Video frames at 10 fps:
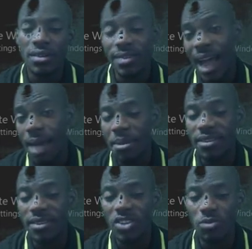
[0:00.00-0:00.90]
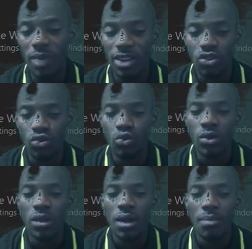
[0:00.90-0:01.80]
9 means 3 to the power 2
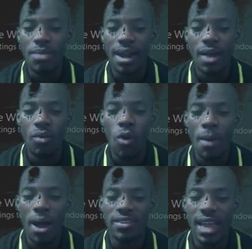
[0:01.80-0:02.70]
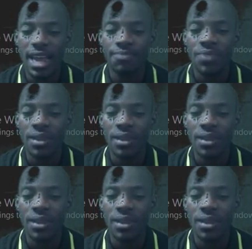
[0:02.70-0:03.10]
bracket 1 minus n